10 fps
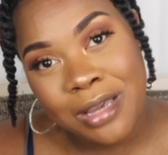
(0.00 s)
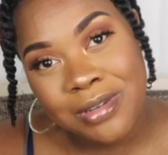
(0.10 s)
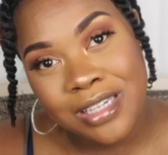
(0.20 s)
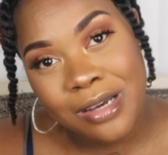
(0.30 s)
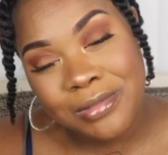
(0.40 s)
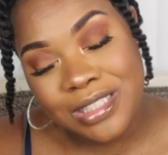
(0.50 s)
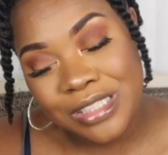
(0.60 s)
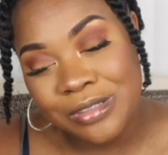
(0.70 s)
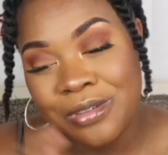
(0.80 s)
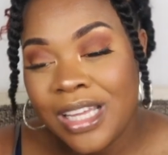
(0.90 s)
baby number
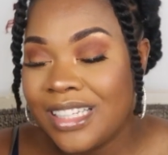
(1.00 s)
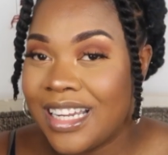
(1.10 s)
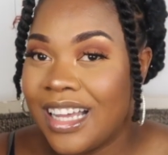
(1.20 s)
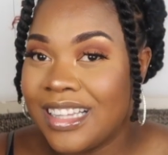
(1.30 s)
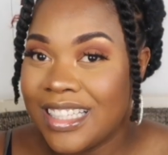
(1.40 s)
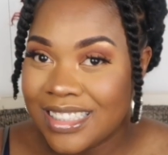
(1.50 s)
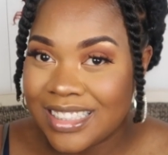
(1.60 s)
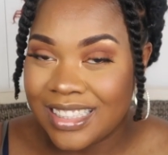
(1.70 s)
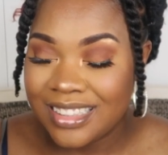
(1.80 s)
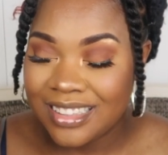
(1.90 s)
two? Now
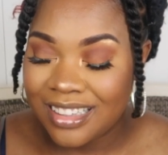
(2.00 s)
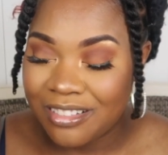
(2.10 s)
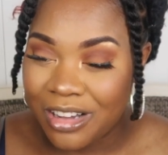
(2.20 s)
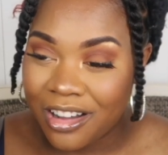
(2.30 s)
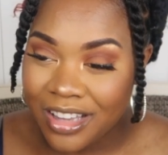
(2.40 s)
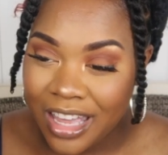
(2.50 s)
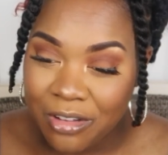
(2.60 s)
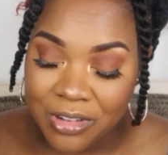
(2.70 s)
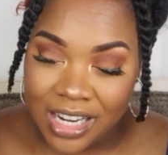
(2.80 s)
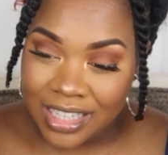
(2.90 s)
listen,
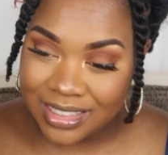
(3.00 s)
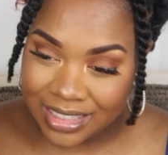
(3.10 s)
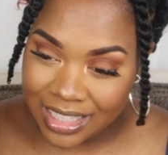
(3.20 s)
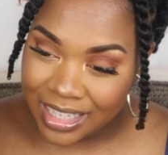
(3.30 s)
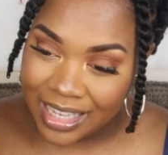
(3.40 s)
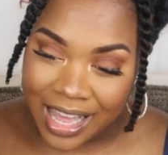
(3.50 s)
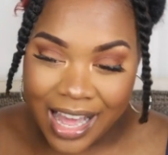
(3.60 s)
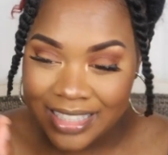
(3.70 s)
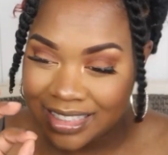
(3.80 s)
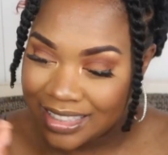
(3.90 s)
okay, when I said
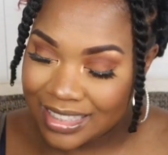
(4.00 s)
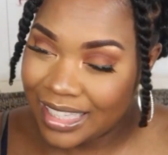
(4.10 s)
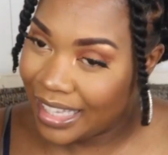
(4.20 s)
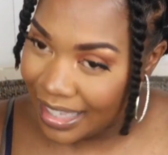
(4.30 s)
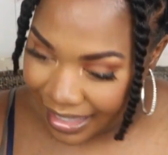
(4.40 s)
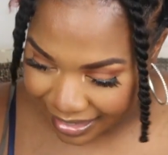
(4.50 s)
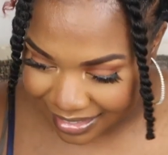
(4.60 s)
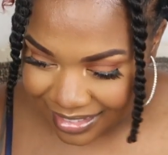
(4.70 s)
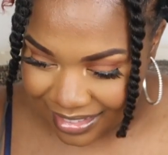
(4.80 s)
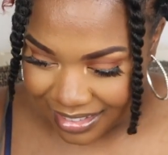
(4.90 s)
I just
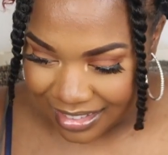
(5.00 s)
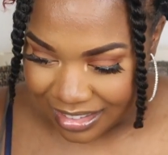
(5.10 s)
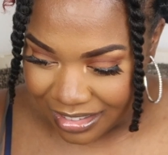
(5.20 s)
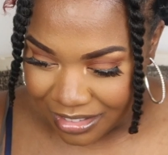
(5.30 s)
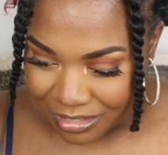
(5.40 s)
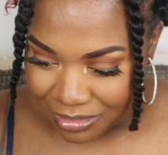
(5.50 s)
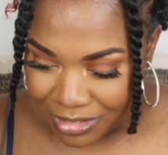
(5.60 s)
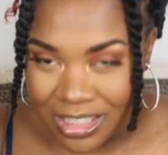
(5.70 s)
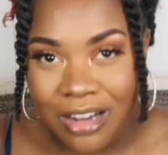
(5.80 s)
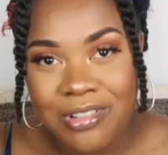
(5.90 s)
can't,
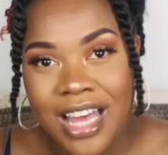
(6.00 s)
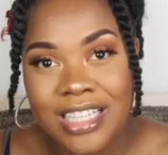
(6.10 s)
when y'all would